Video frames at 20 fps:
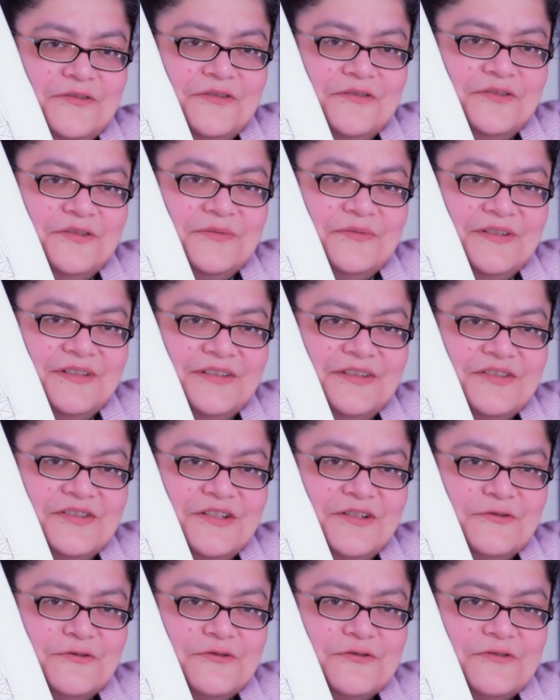love the vintage
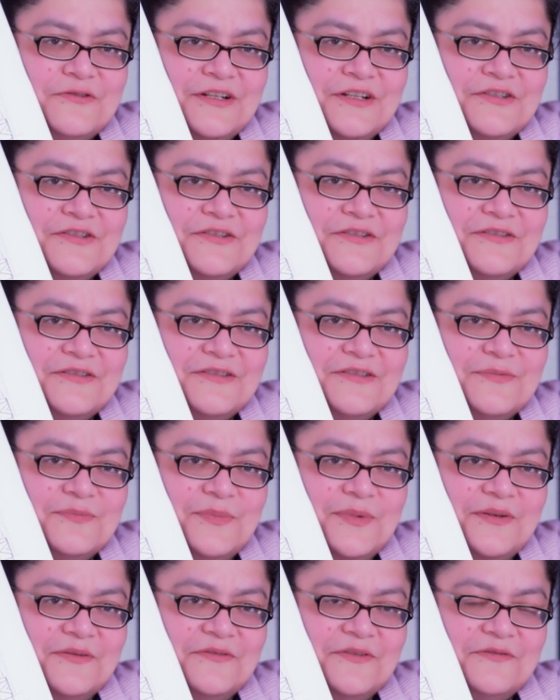illustrations.
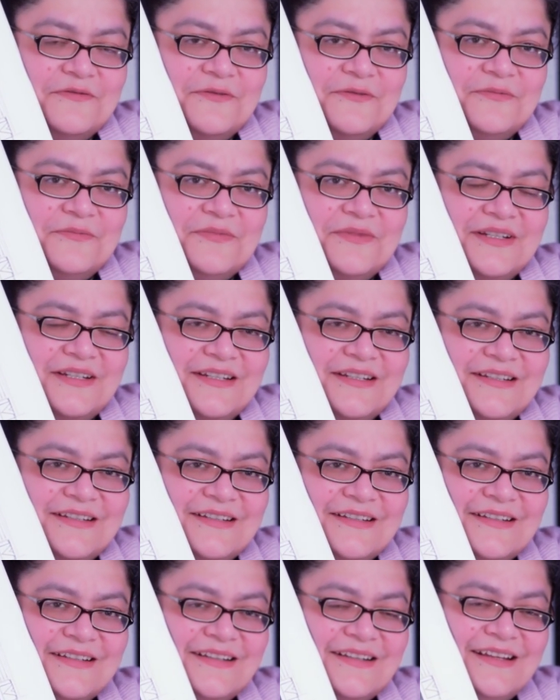Perfect for me.
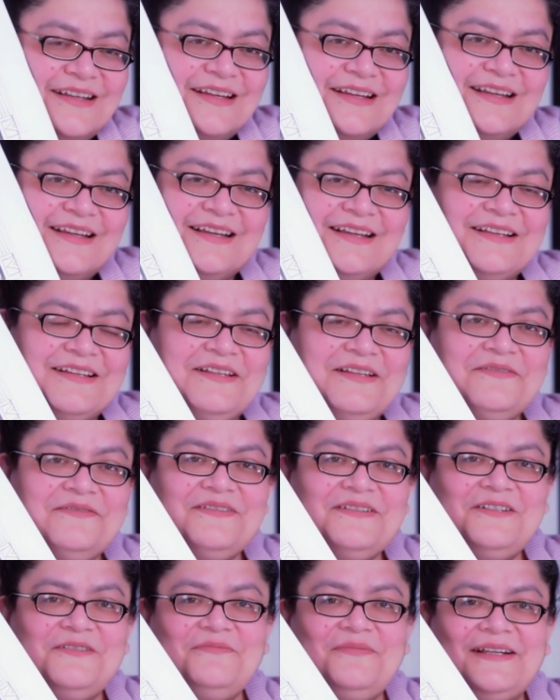
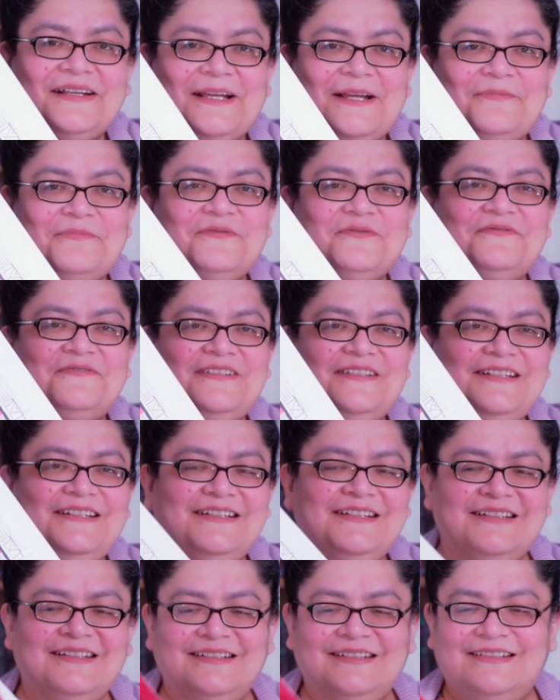Definitely my cup of
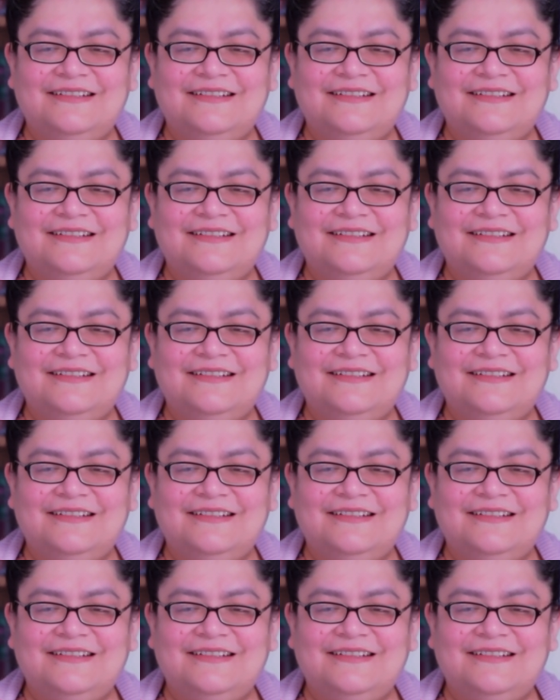tea.